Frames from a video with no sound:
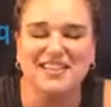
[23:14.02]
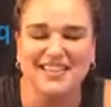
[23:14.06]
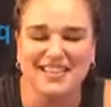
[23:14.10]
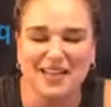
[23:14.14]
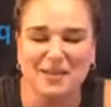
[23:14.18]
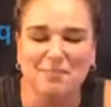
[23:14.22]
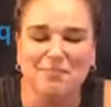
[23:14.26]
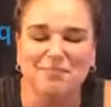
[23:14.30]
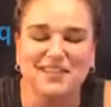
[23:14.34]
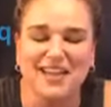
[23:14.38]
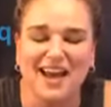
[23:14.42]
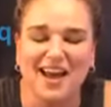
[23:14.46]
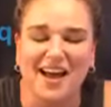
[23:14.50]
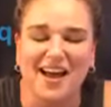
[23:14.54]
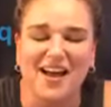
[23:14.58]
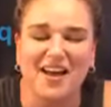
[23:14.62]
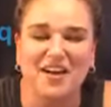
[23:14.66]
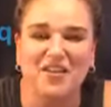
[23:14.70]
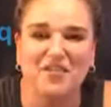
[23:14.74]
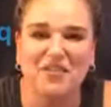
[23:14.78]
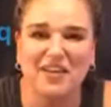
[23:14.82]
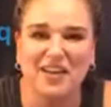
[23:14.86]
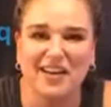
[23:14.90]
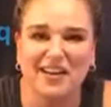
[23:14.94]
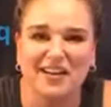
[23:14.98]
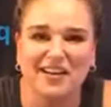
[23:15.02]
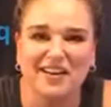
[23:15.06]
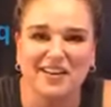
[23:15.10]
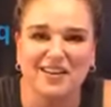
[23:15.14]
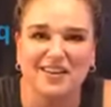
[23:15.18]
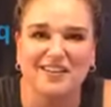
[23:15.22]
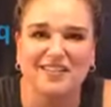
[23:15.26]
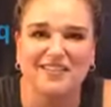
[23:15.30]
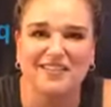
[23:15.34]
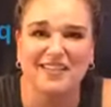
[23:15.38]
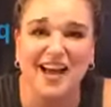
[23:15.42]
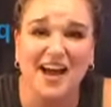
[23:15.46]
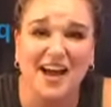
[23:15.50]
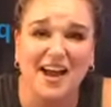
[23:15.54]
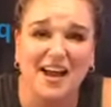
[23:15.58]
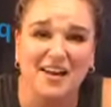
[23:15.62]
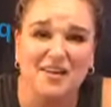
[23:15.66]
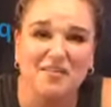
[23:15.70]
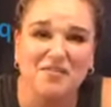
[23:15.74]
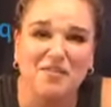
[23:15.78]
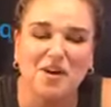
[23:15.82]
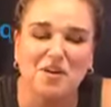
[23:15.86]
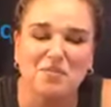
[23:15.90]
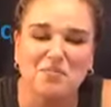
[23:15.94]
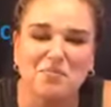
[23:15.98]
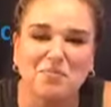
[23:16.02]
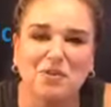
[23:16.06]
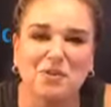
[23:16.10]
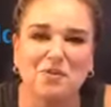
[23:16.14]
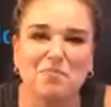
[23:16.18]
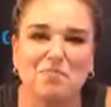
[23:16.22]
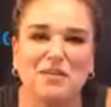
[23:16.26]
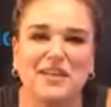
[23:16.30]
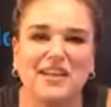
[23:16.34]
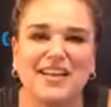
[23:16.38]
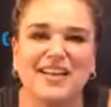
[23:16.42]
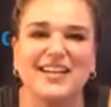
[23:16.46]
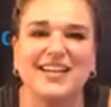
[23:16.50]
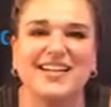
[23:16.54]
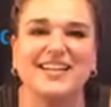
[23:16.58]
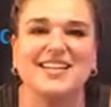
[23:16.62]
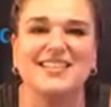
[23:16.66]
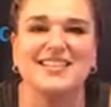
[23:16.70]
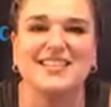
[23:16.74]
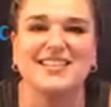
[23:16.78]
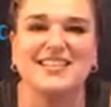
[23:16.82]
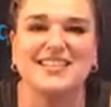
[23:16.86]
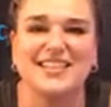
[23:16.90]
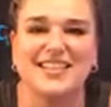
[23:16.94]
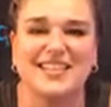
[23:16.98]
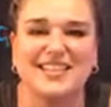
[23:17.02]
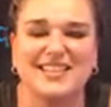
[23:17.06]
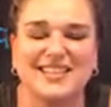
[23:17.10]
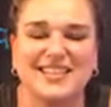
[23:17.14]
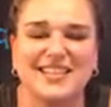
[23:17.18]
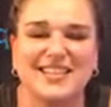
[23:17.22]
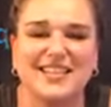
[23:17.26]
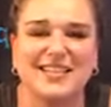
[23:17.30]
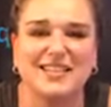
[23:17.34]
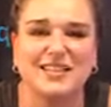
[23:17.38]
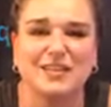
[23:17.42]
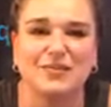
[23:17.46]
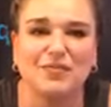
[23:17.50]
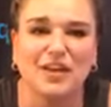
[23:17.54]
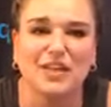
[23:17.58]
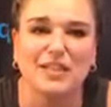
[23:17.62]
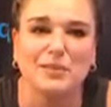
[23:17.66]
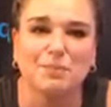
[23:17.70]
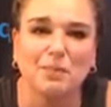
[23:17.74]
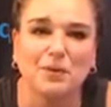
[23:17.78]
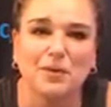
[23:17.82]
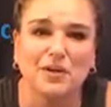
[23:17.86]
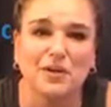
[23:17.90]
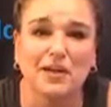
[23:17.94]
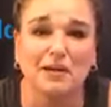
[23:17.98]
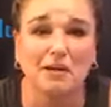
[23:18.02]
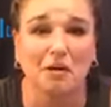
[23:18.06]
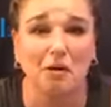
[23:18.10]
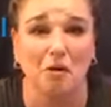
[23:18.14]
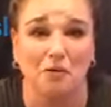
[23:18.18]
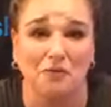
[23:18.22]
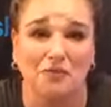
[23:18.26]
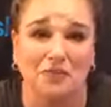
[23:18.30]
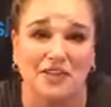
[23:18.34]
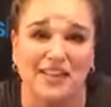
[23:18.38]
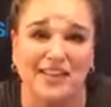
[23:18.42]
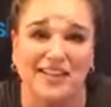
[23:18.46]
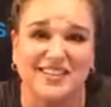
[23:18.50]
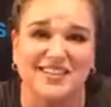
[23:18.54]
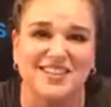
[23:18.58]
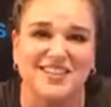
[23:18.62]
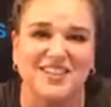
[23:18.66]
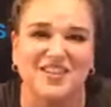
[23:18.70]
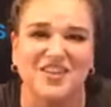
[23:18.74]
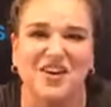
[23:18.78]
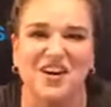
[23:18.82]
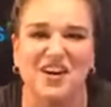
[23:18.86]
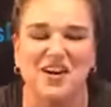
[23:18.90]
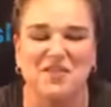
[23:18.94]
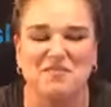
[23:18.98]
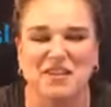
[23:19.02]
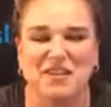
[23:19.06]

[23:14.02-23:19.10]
Deep Dive here live on Blue Planet DC's Facebook and hopefully Instagram